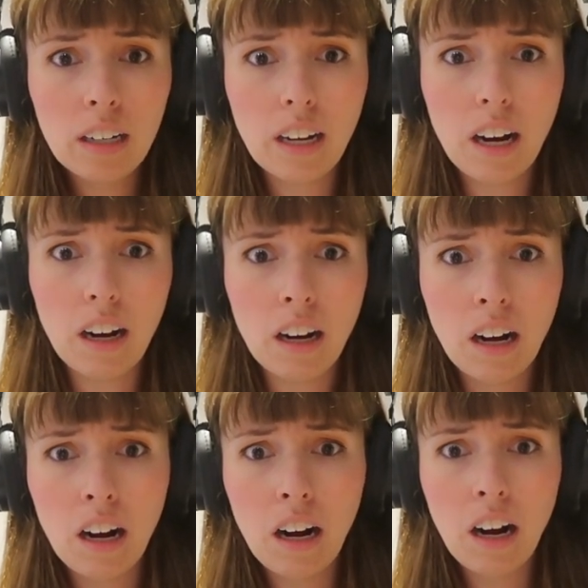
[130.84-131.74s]
Yeah.
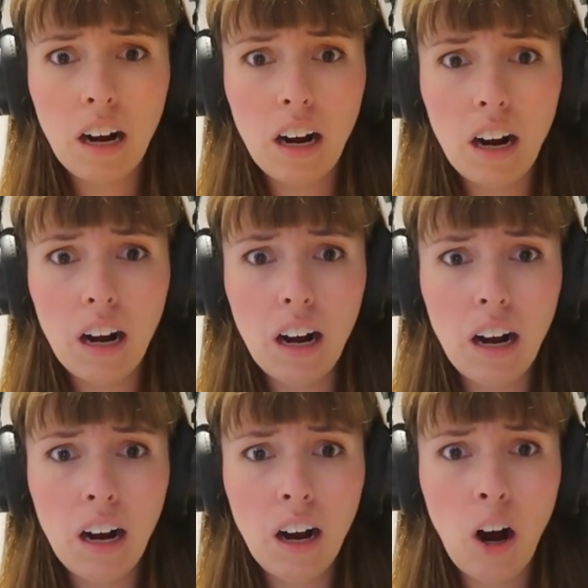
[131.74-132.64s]

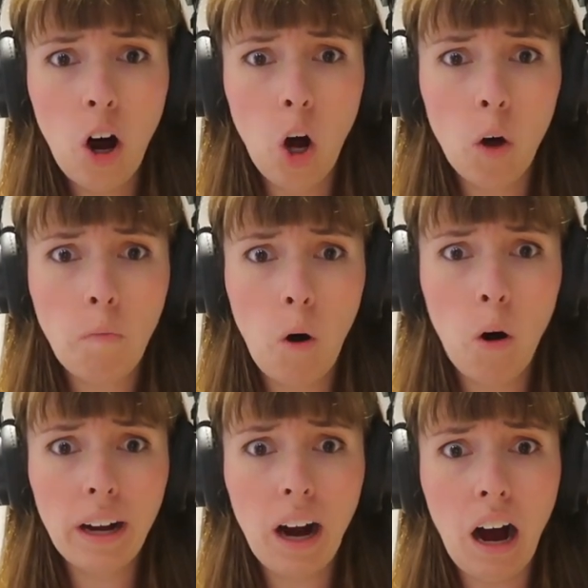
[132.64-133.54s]
Oh,
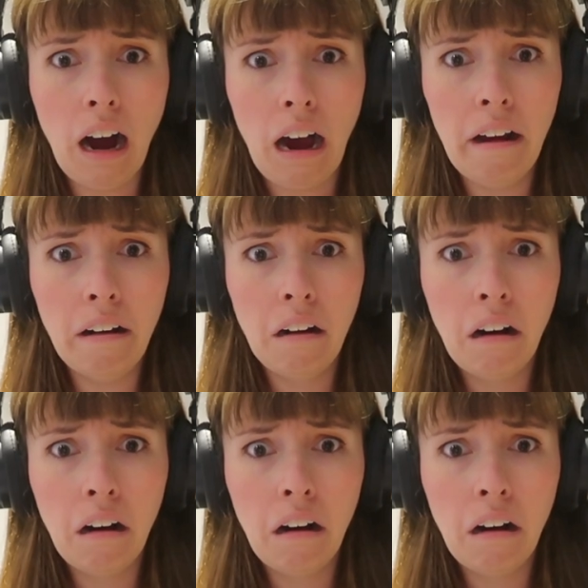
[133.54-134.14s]
poor guy!